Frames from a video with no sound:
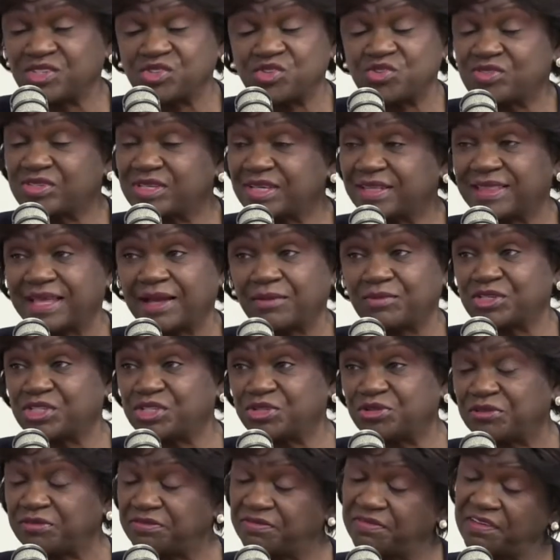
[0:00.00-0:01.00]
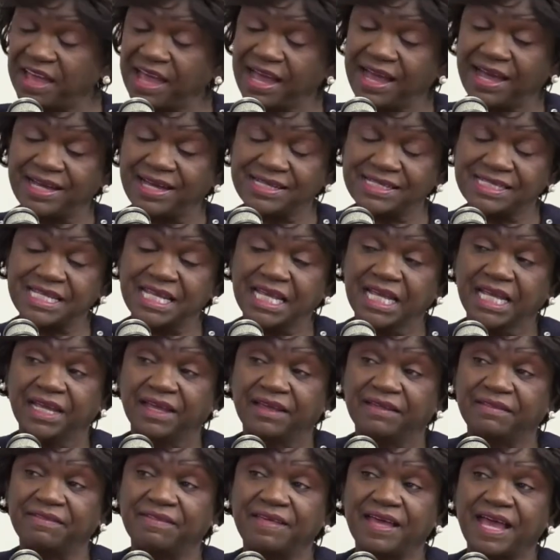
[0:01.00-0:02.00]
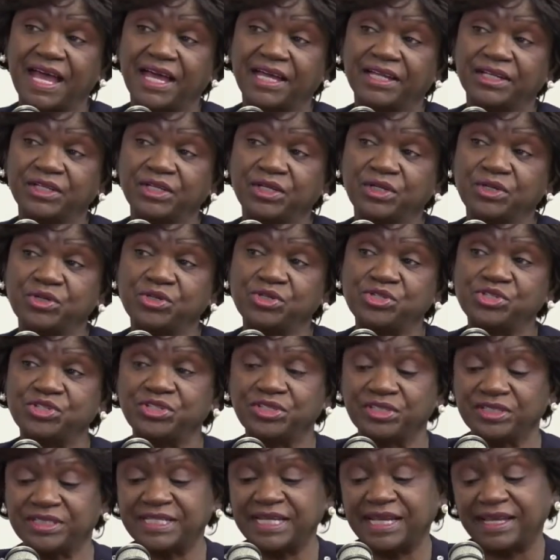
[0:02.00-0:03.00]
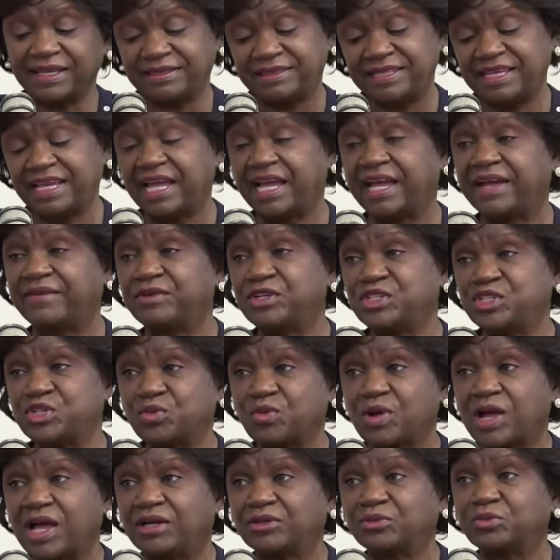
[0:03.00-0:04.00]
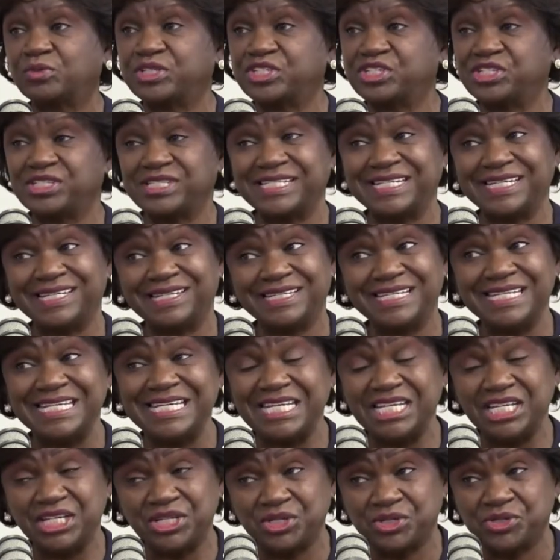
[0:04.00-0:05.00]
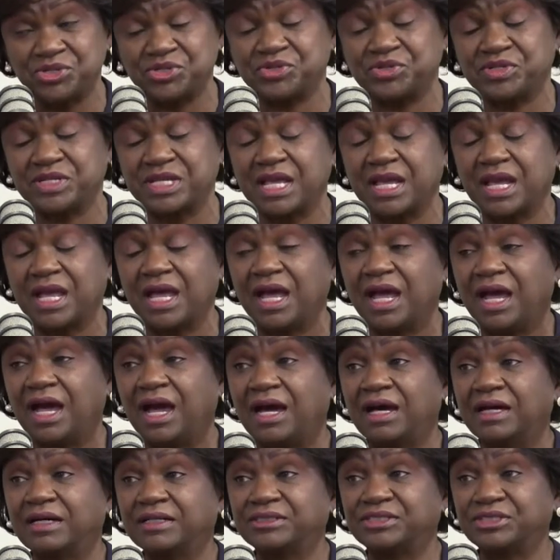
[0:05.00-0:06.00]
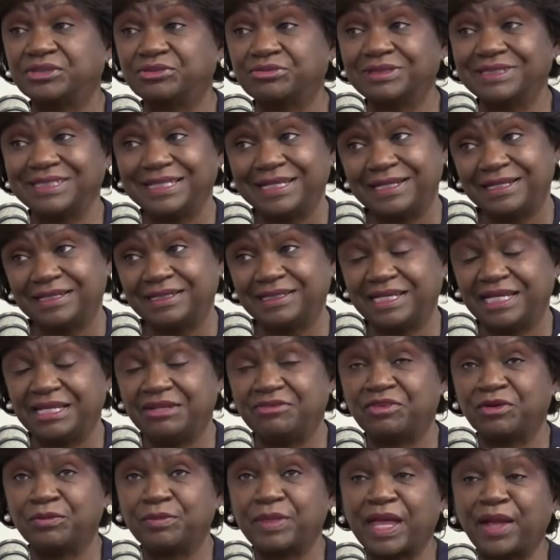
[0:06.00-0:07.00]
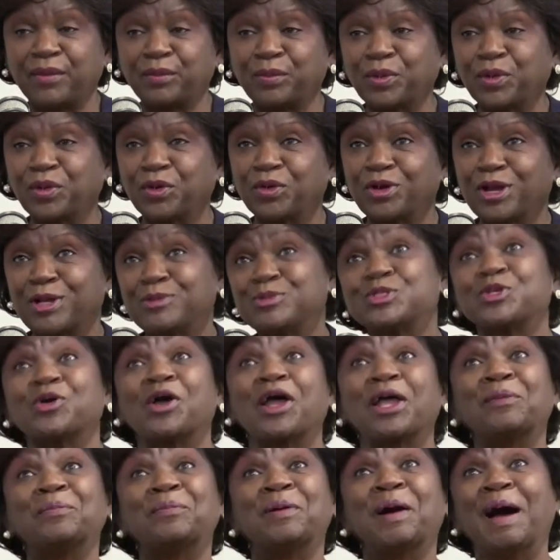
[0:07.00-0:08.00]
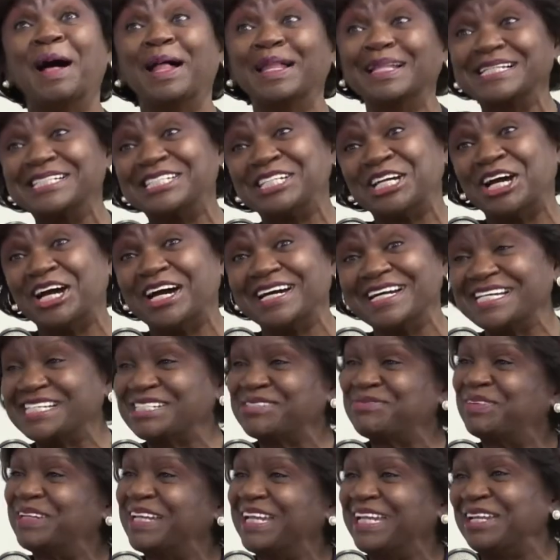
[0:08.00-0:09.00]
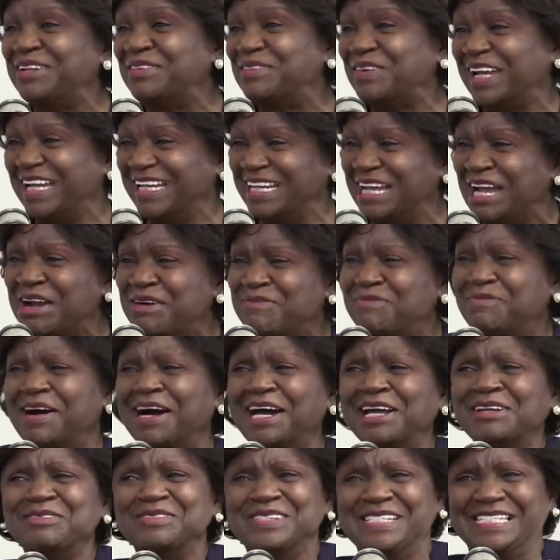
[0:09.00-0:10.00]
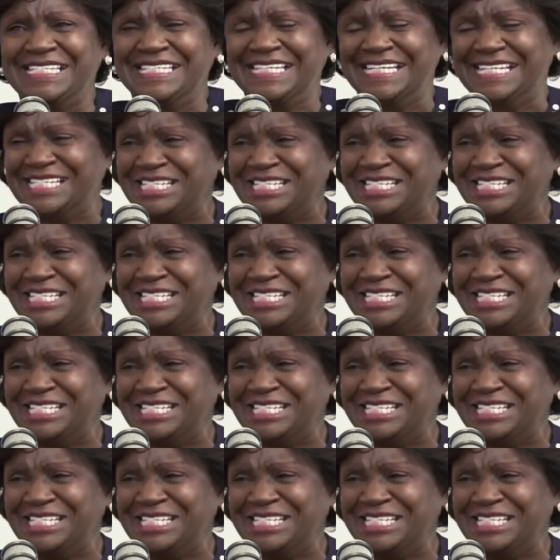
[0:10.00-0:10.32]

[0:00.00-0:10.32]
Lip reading: said that was too fast, that you should take the average route, which is 10 years, to really glean from that program. So I apologize, but anyway, mine was 6